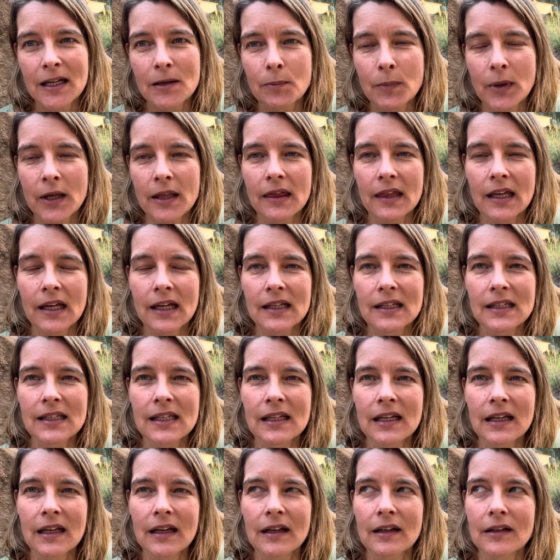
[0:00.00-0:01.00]
but there's
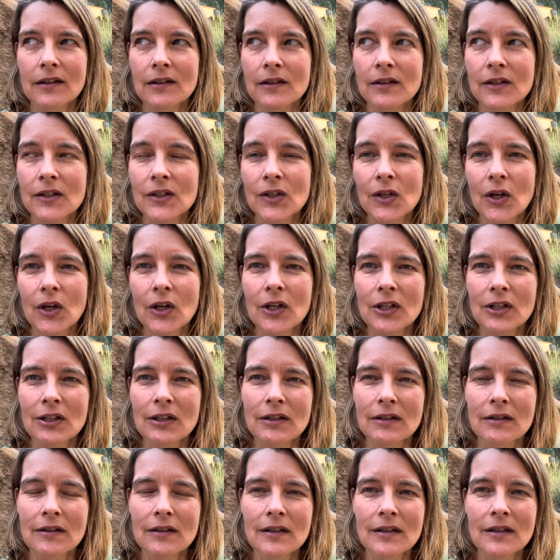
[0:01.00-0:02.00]
a
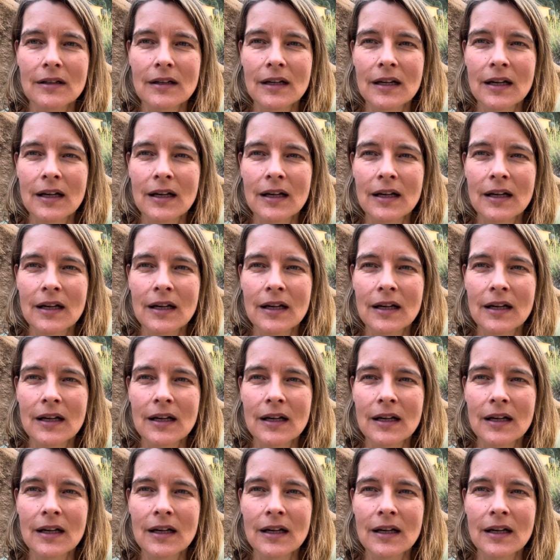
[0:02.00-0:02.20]
certain